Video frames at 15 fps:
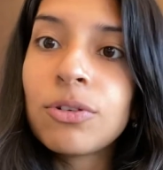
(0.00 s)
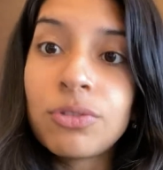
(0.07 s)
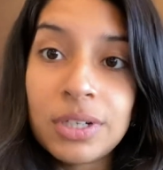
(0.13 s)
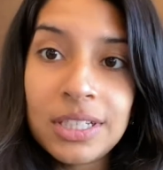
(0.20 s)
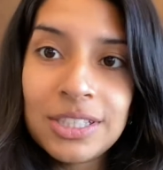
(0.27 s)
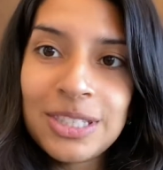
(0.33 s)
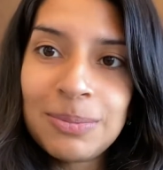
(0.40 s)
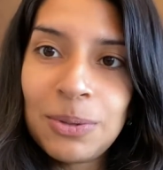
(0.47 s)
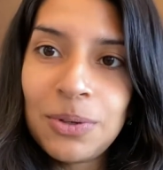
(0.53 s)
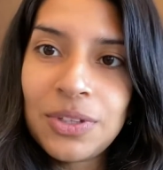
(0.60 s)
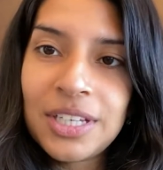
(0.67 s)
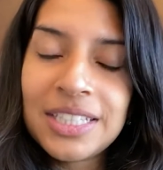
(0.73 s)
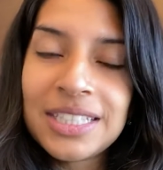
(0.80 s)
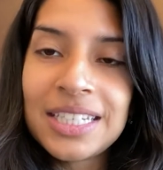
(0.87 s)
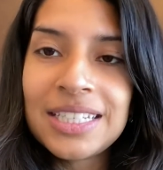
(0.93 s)
green
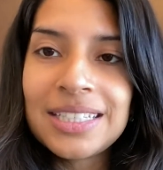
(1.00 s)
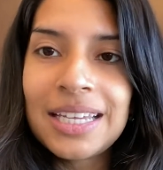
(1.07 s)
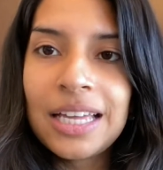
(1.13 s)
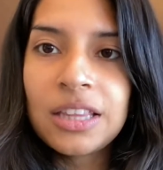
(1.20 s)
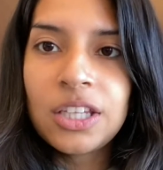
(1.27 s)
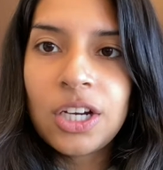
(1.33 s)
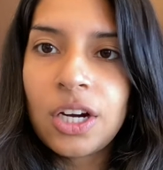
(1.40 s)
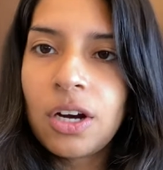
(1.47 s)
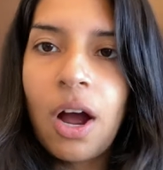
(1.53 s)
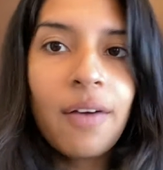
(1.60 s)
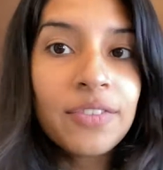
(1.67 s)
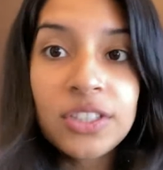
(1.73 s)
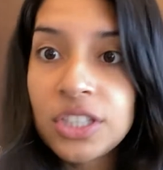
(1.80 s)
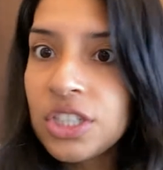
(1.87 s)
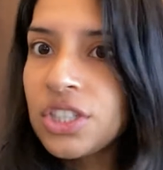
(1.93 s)
smoothies is that they're
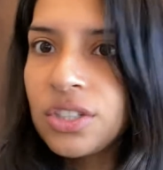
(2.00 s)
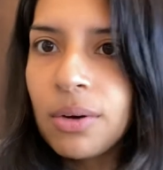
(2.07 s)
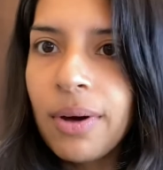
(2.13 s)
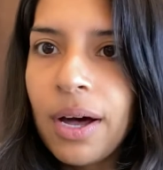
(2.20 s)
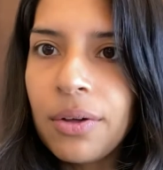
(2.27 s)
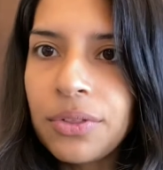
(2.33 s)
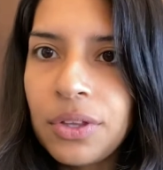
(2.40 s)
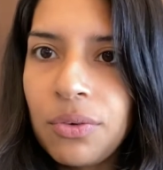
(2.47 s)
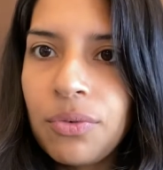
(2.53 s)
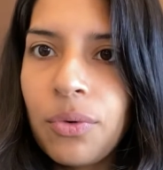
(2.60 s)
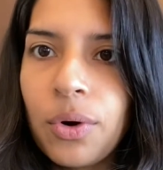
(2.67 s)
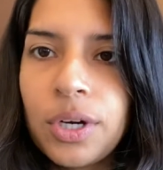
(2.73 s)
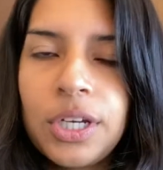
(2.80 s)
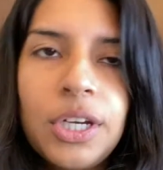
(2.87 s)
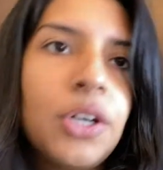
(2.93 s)
obviously so healthy
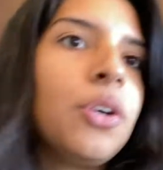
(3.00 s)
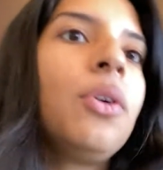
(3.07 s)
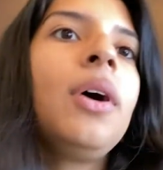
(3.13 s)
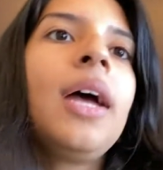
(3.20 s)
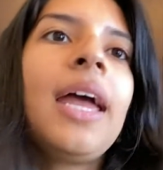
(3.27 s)
for you